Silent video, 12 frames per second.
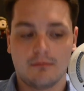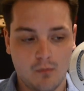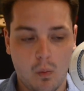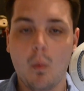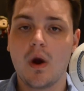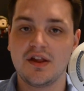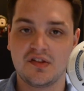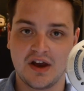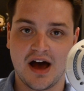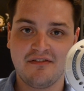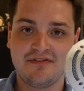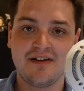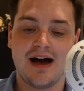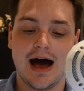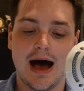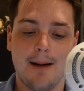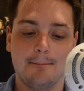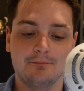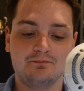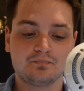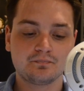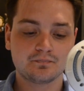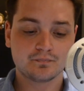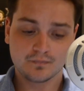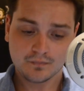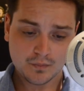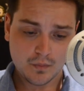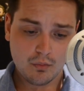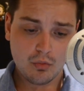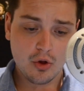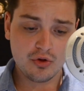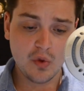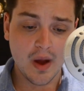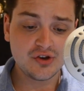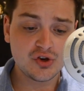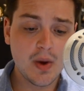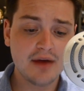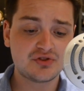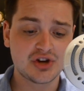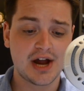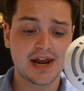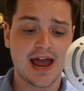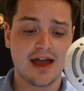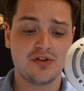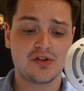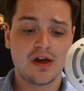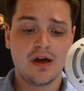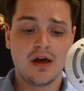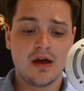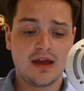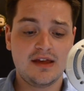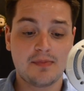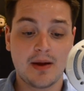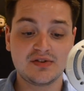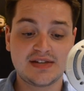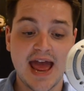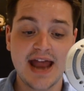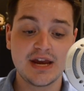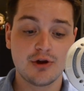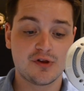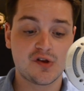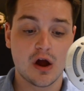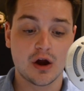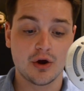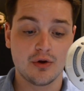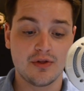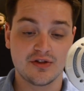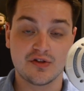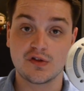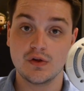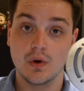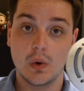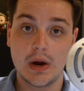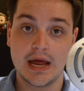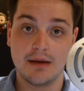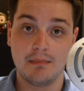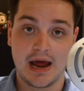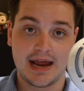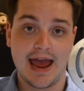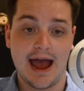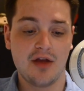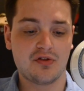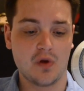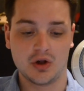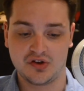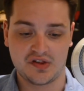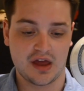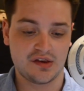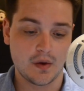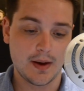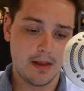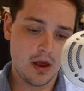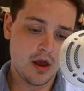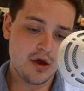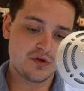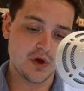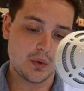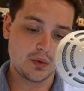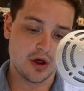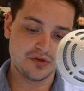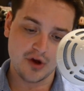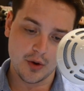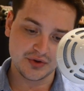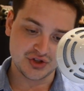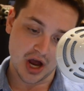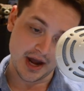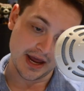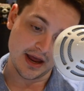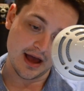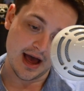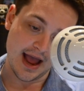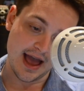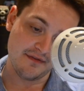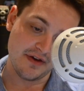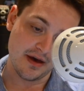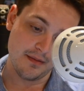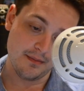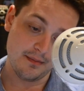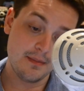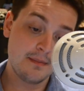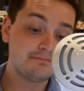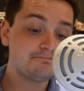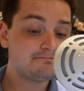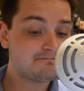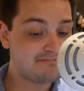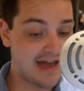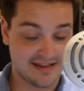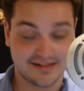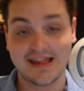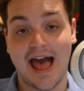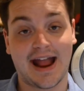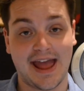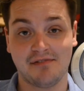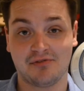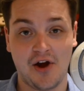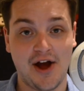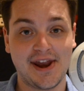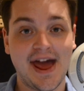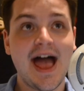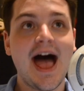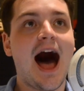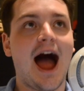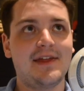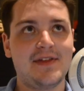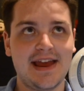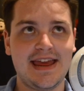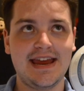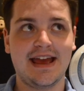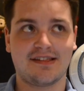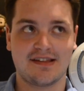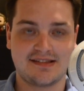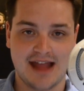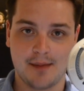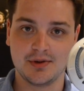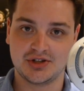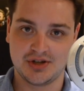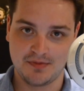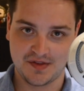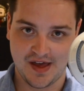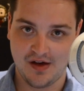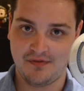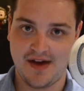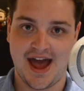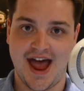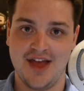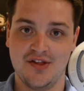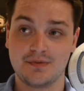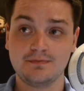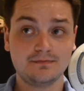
one is enough. Um, so I do have Johnny as he's about 10 years younger than Sue in my cast. So I'll just get to it. So I'll start with Johnny. I have him as Zac Efron. I think he has established himself as